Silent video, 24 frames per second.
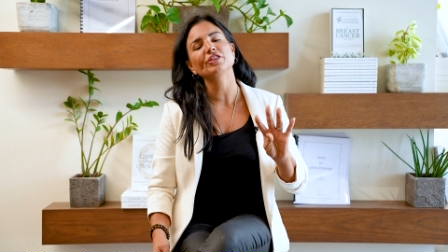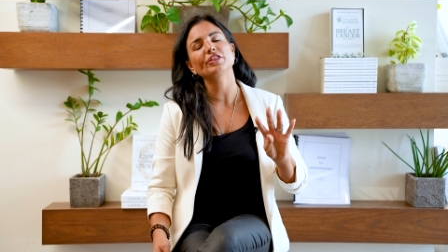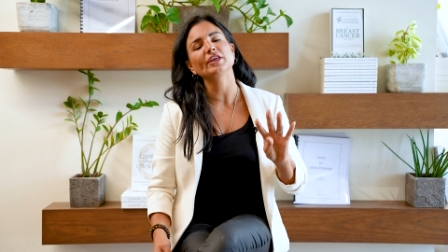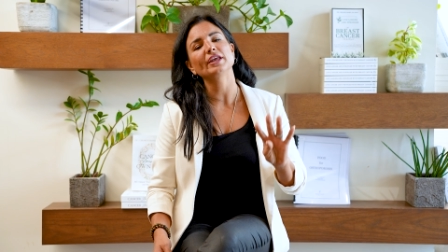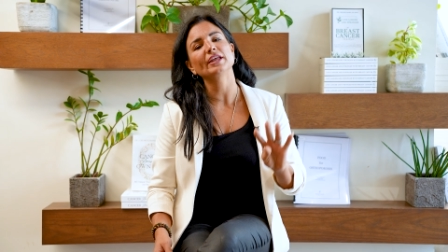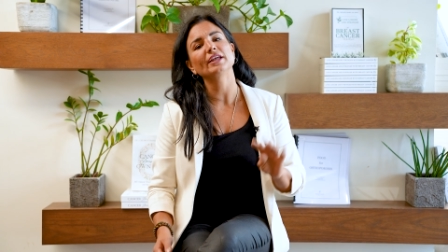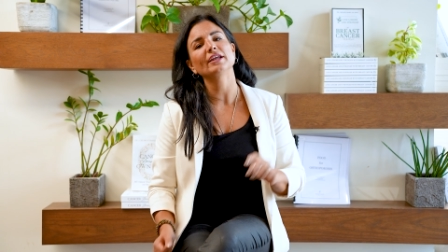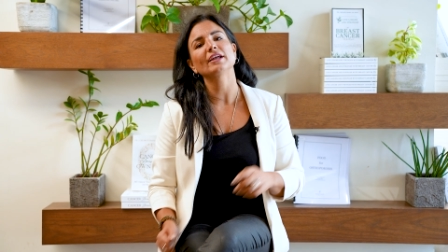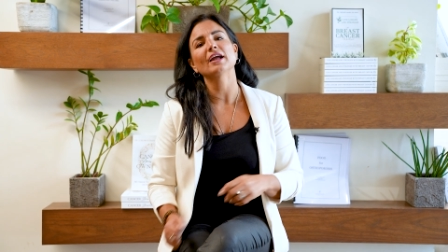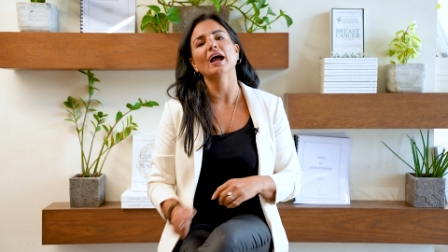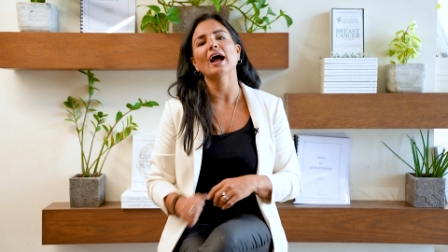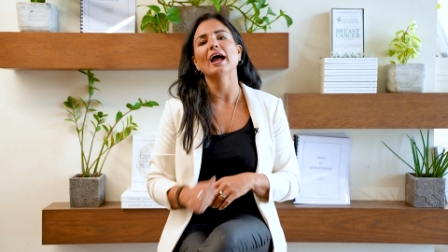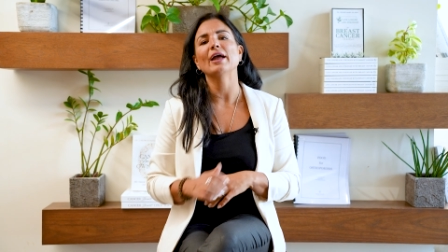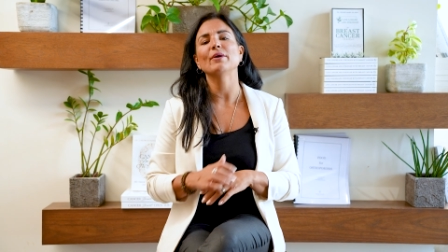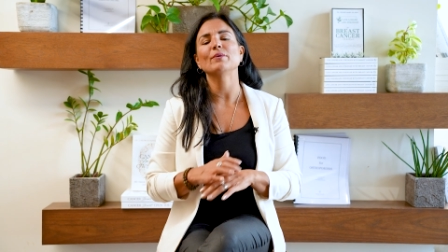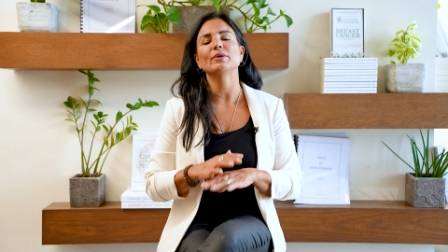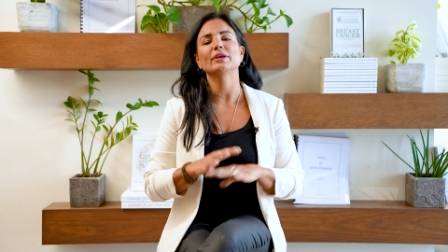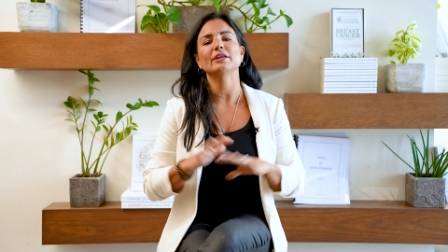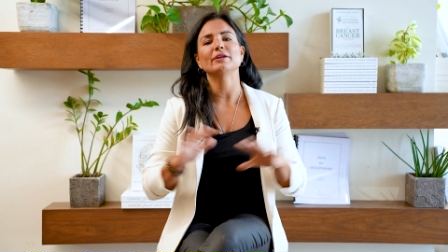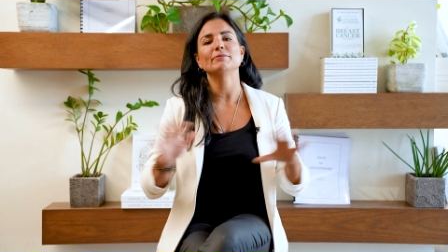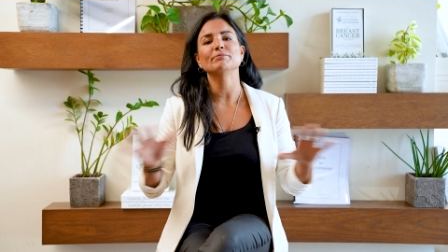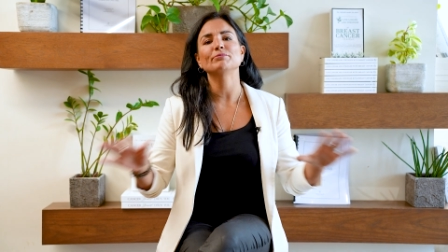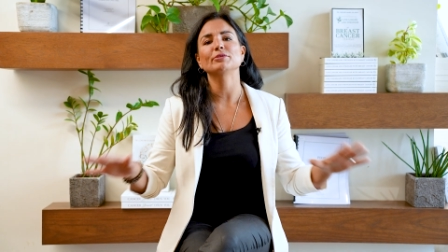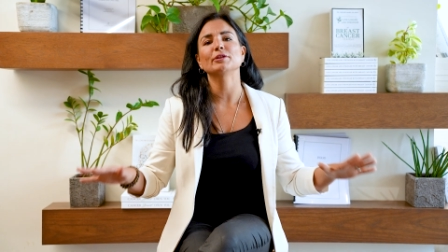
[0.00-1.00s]
thing I would
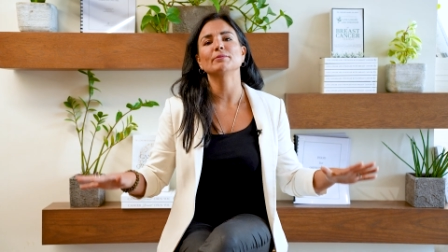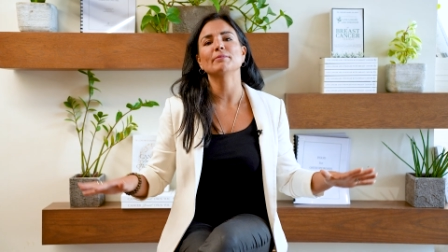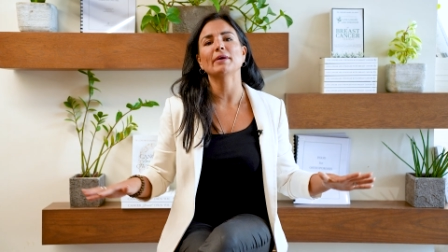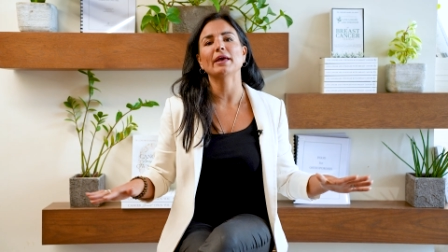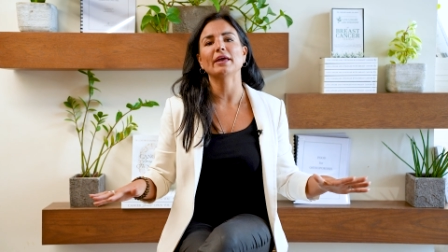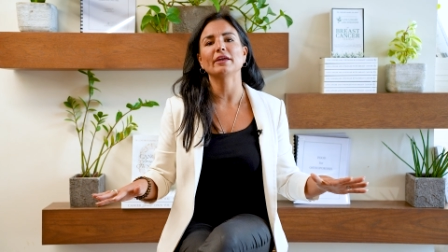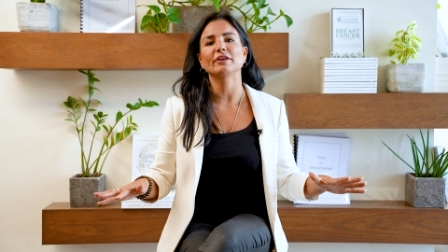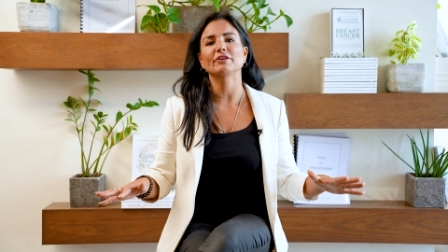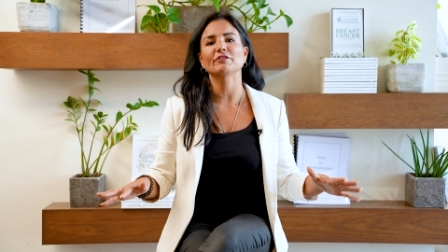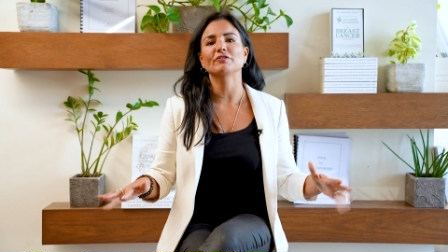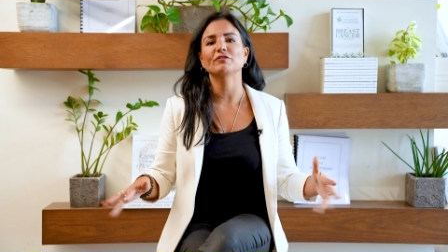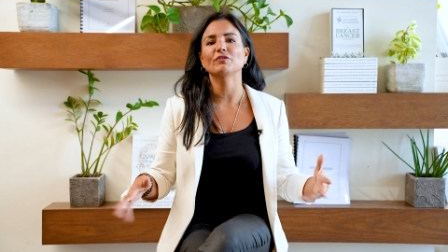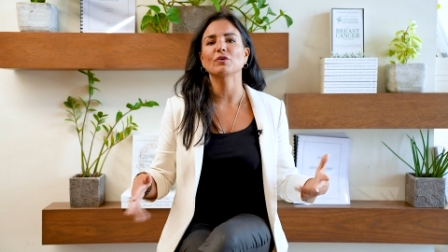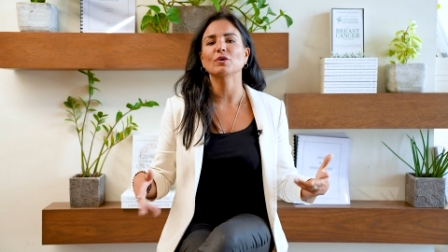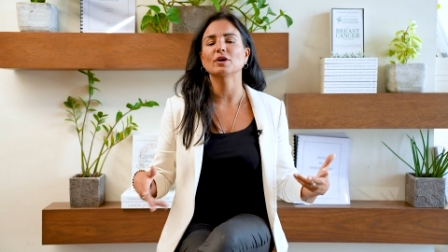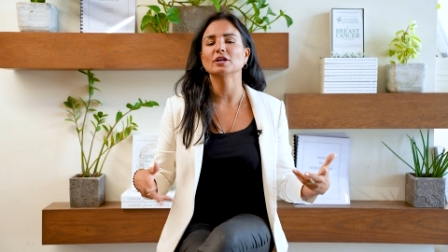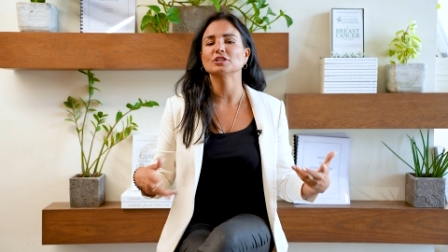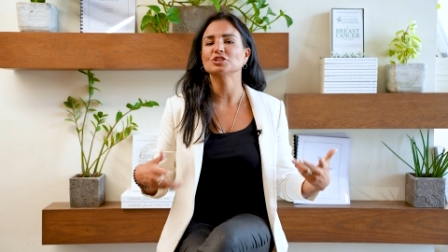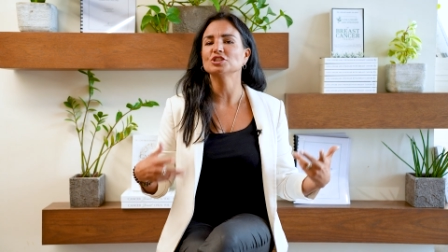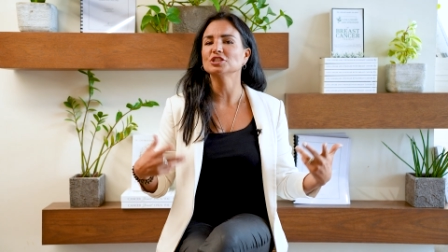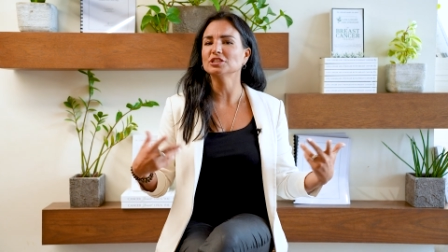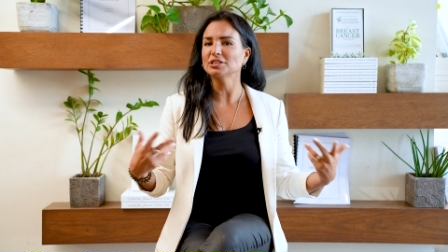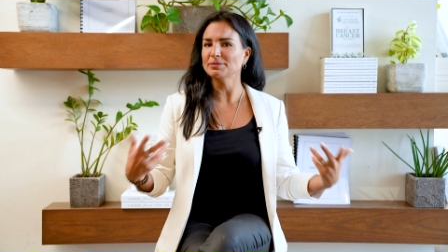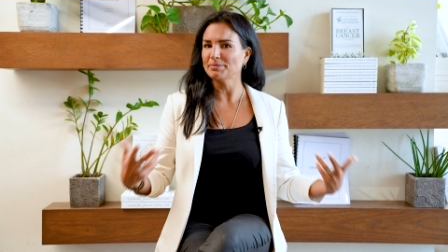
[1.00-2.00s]
implement for
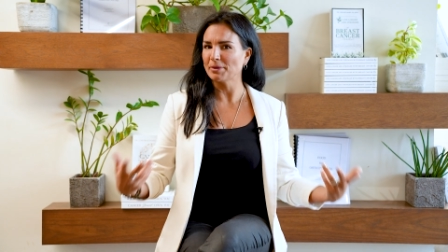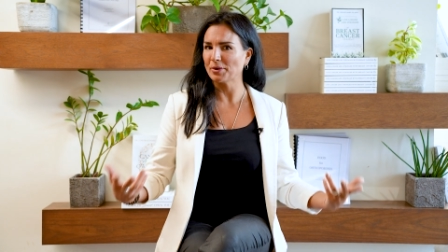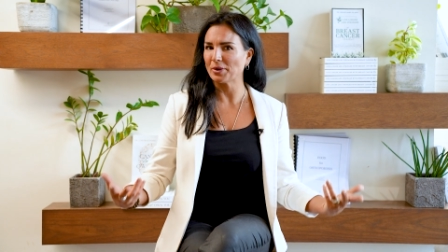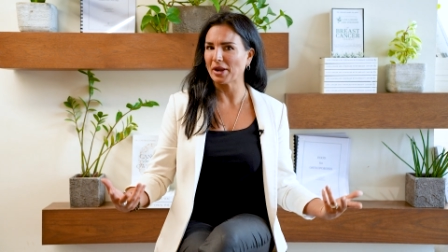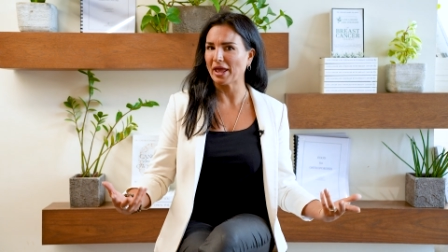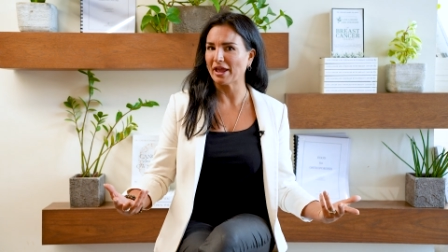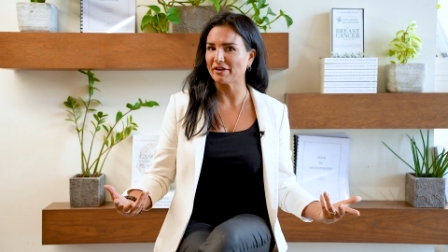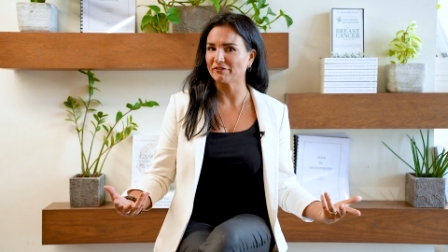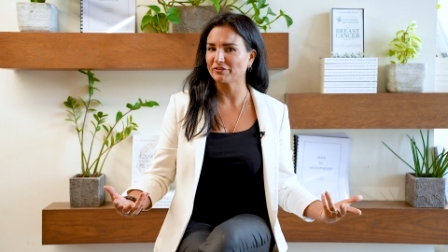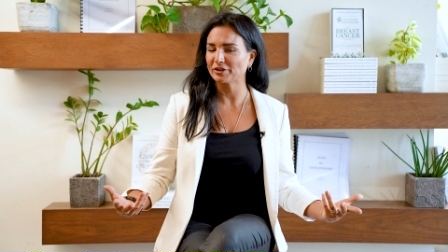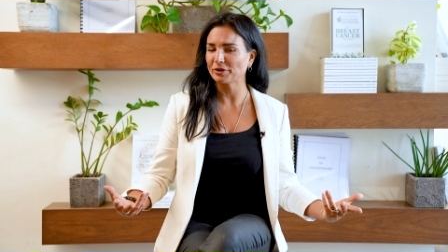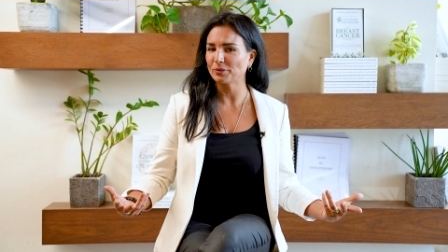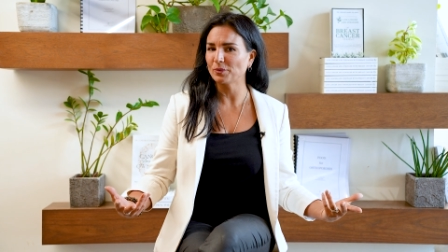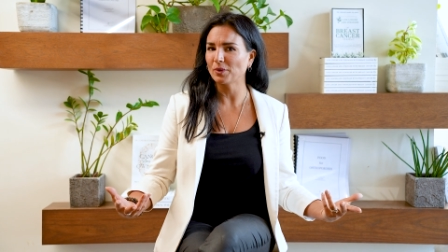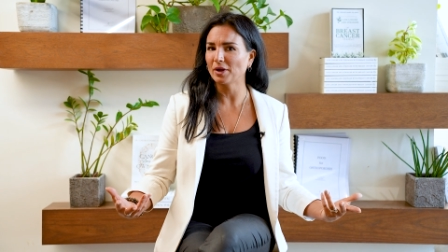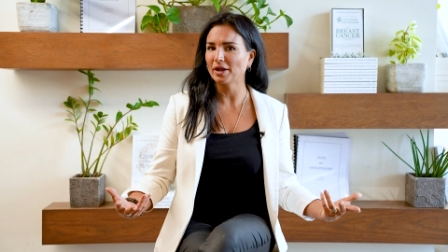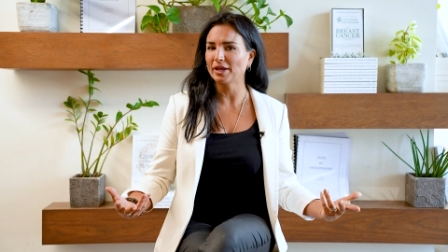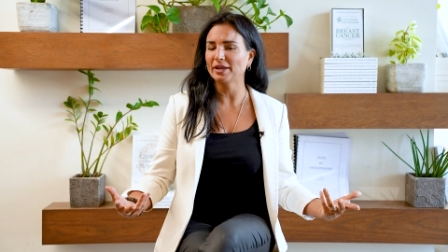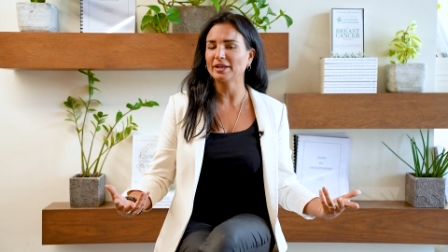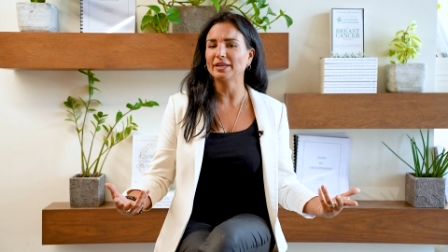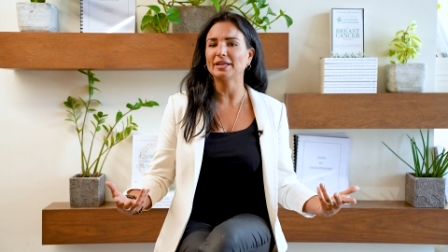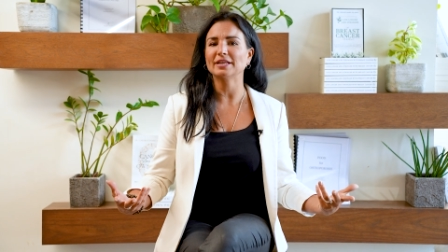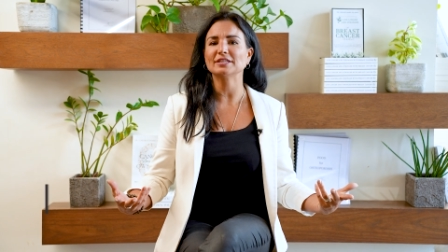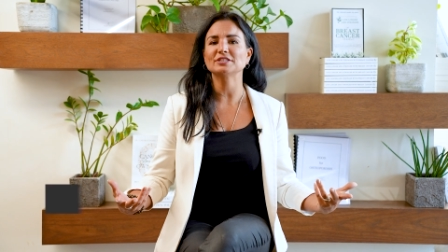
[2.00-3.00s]
just about
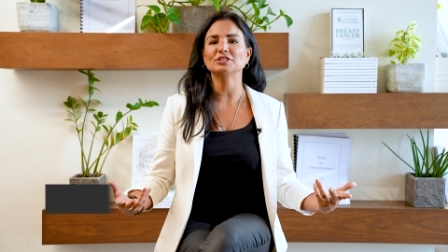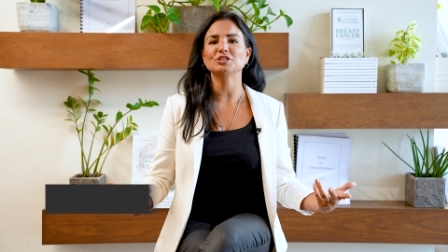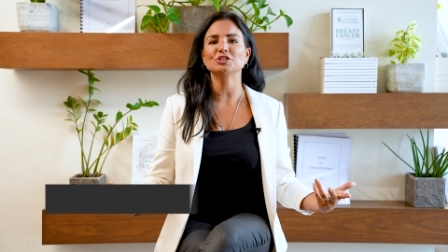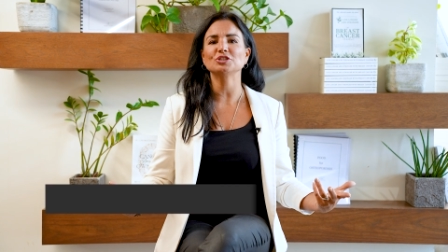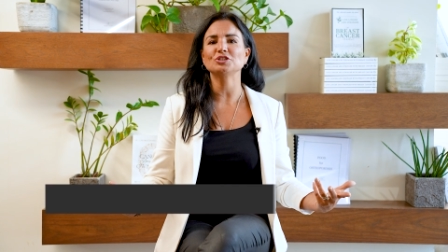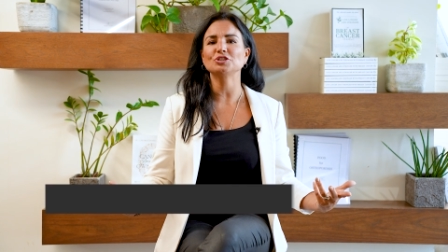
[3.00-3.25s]
everyone is to